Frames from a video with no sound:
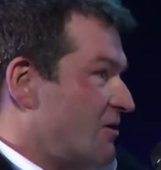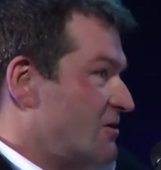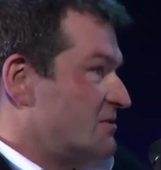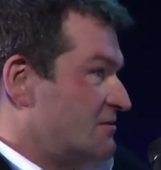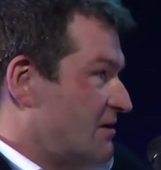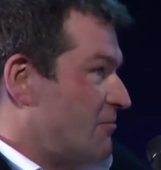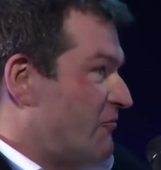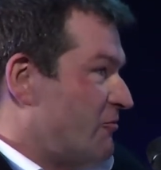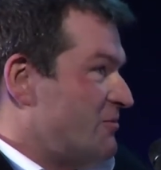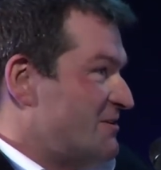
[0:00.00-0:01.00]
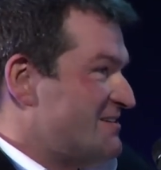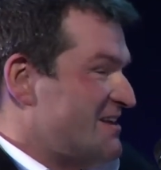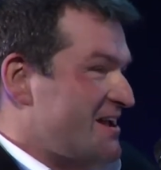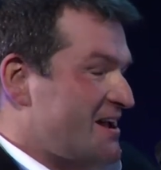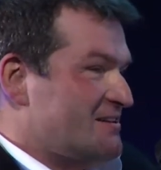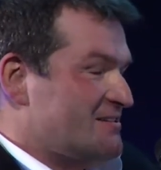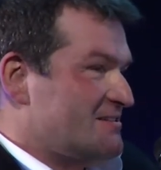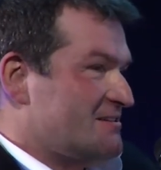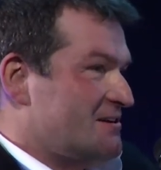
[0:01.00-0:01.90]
loss coming from Disney, and